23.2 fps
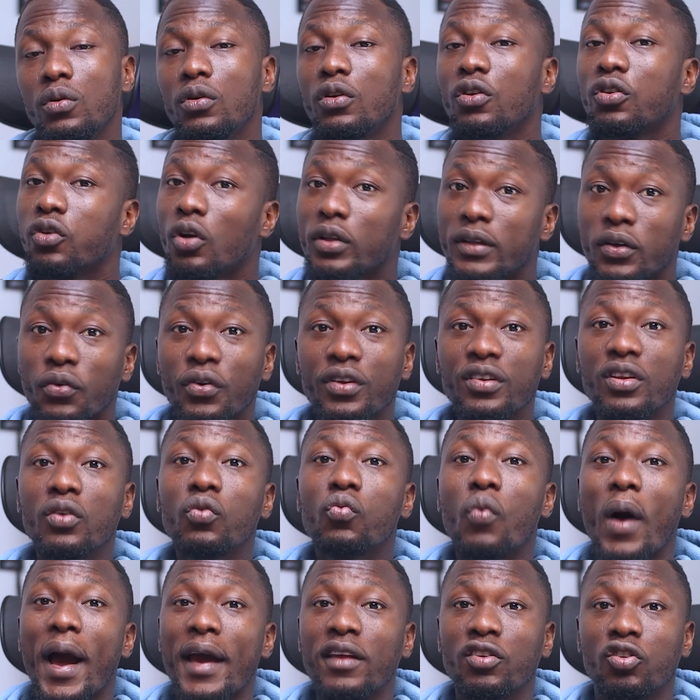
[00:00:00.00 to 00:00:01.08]
So the
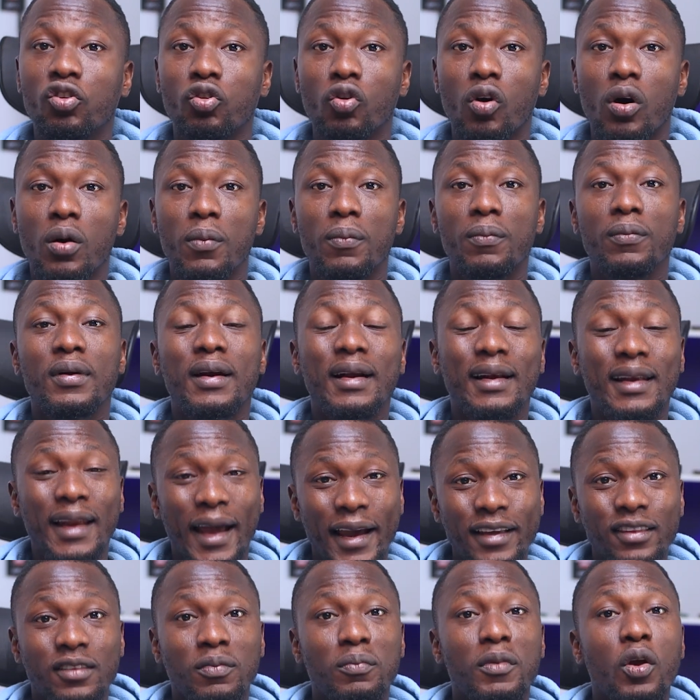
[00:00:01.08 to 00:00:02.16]
reason why some
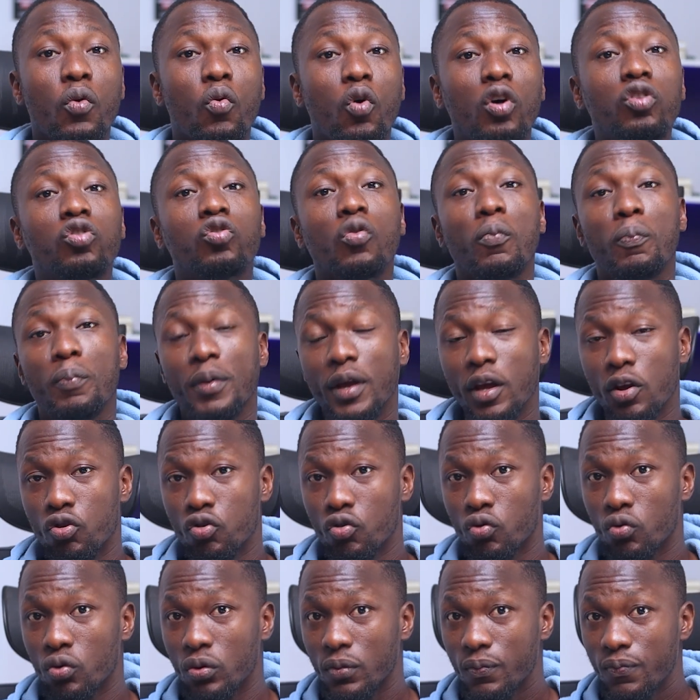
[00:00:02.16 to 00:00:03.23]
clients may want to pay
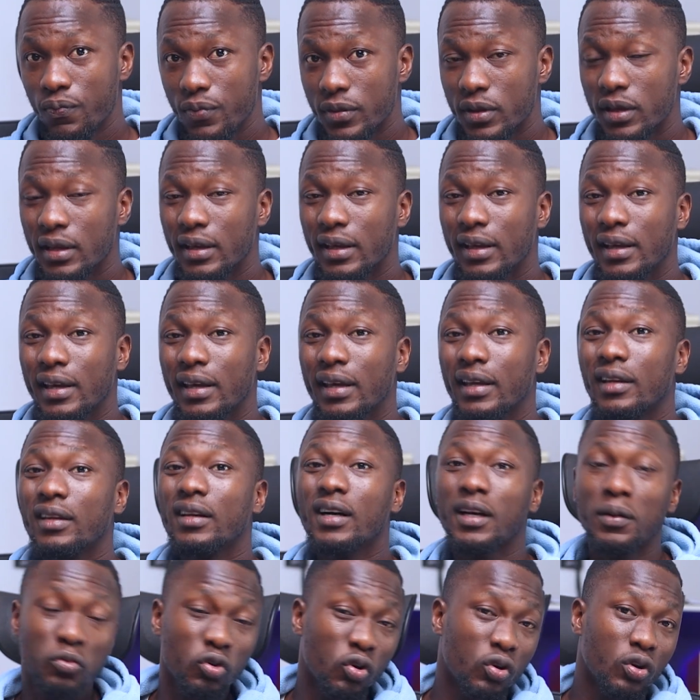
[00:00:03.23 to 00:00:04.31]
you in
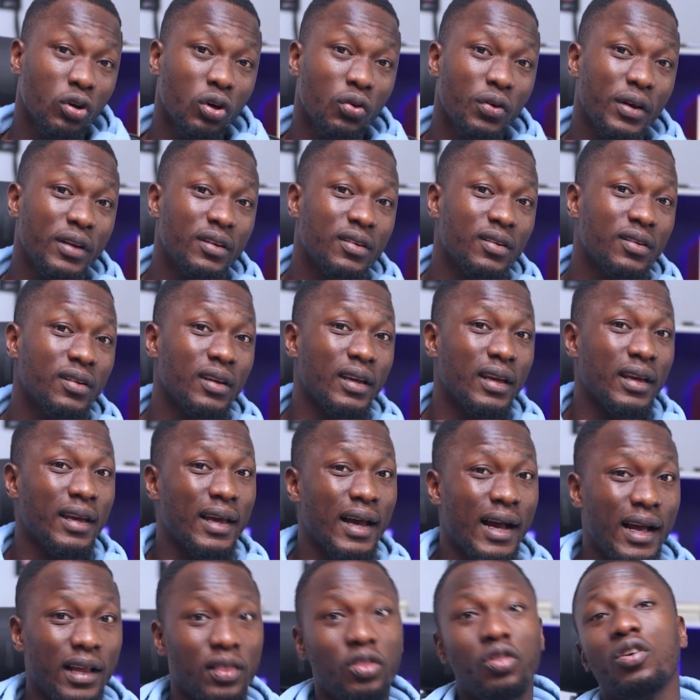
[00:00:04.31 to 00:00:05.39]
cryptocurrency
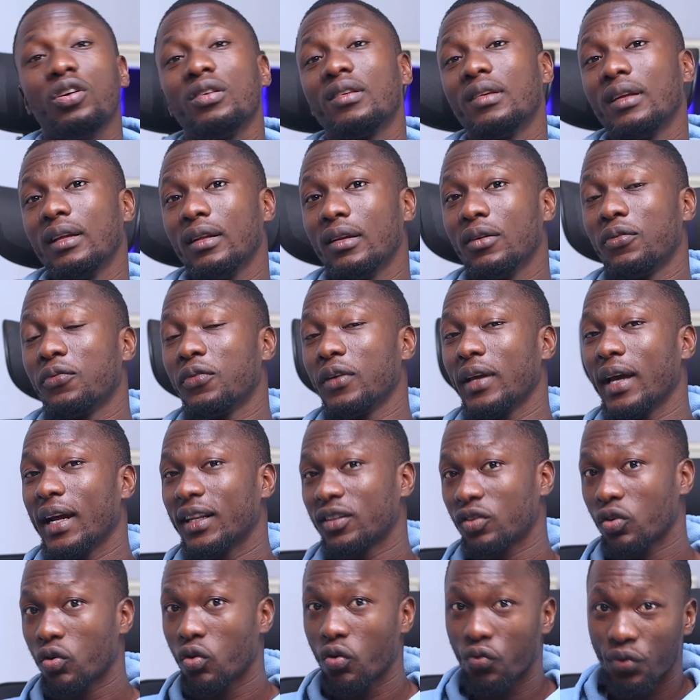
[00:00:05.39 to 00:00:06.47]
and not in the
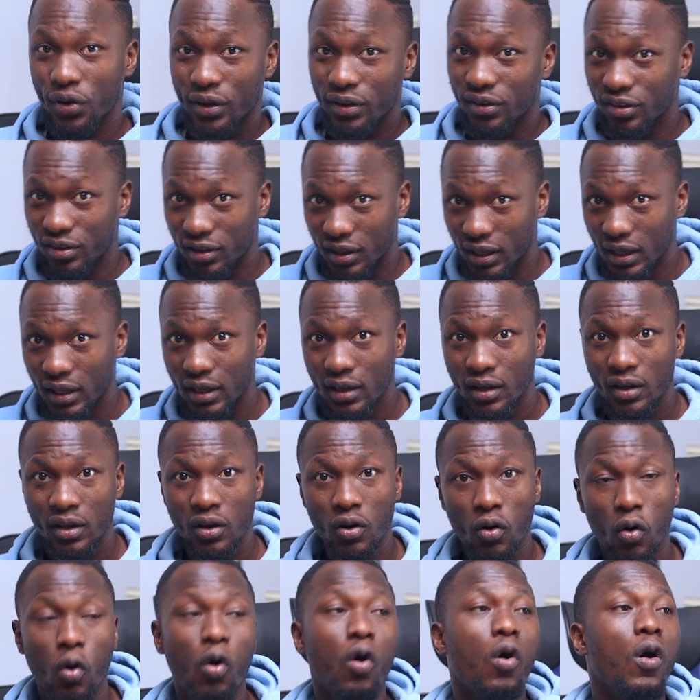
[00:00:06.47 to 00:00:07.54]
fiat currency,
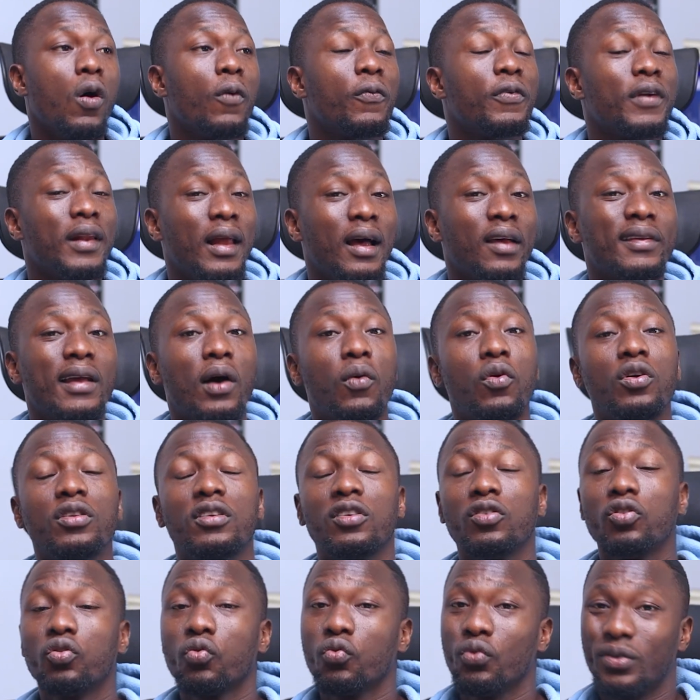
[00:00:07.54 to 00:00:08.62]
or freelancer
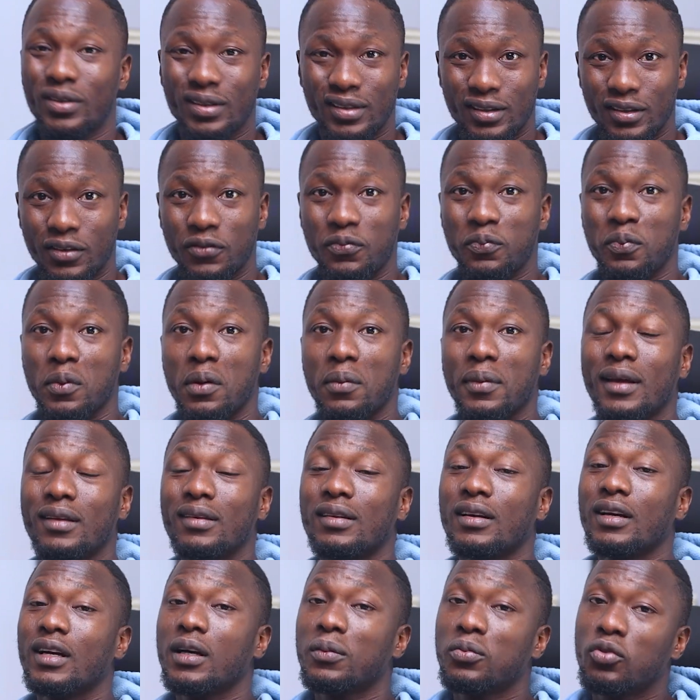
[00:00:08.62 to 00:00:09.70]
wanting to receive
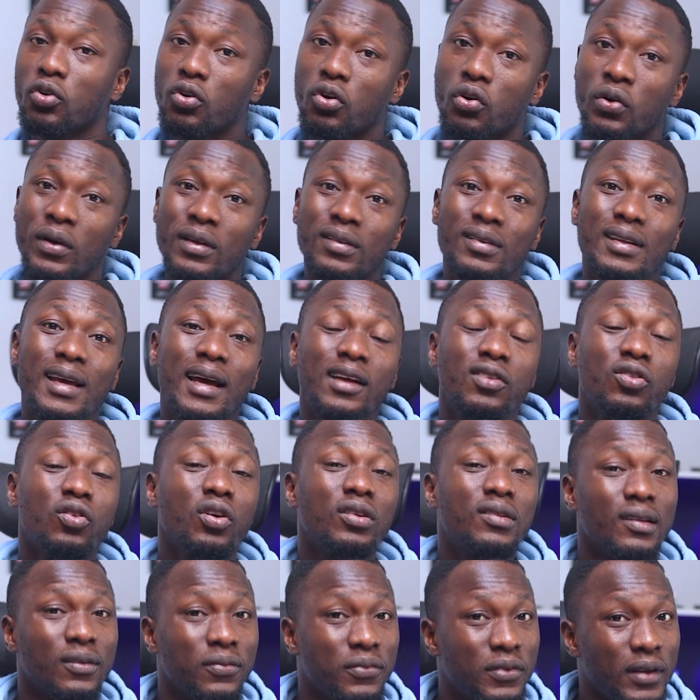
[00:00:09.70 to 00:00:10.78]
payment in cryptocurrency and
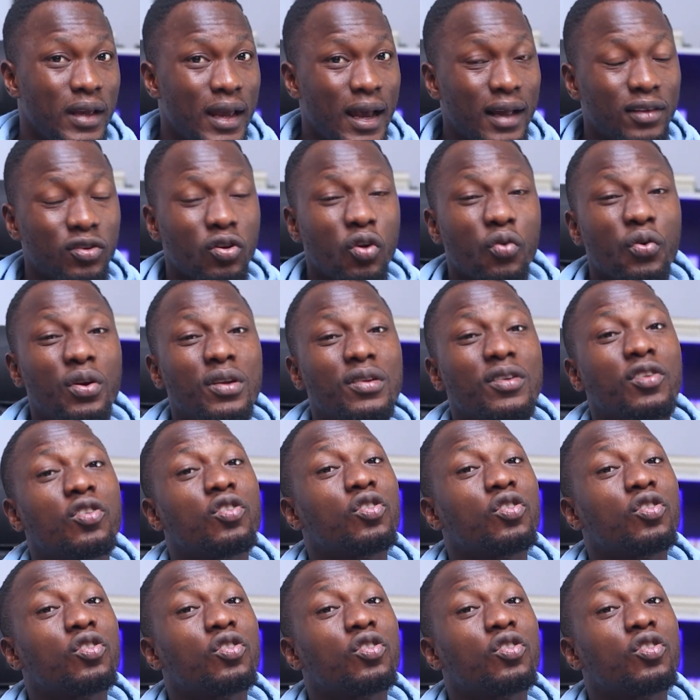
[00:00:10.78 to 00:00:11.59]
not in fiat currency,